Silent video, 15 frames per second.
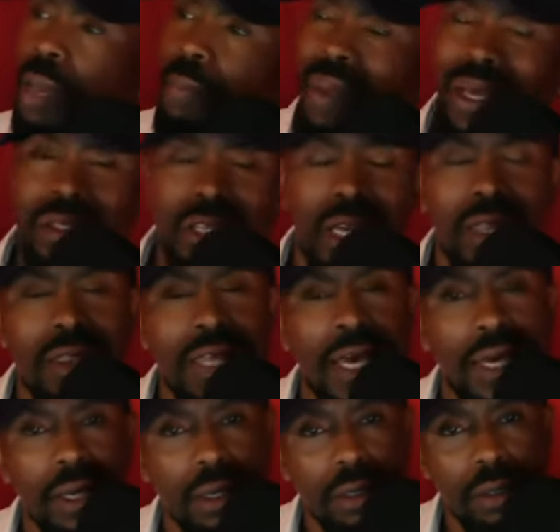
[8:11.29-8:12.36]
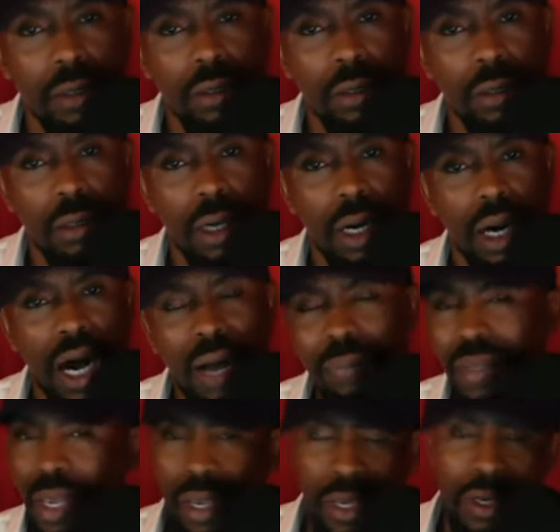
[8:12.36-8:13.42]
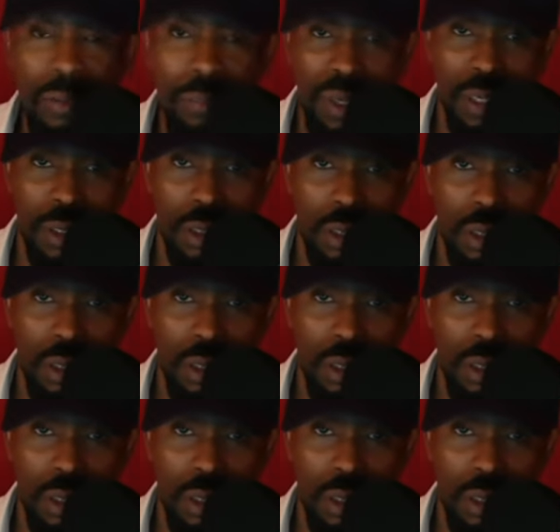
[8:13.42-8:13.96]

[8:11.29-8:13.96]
because they think I'm their enemy.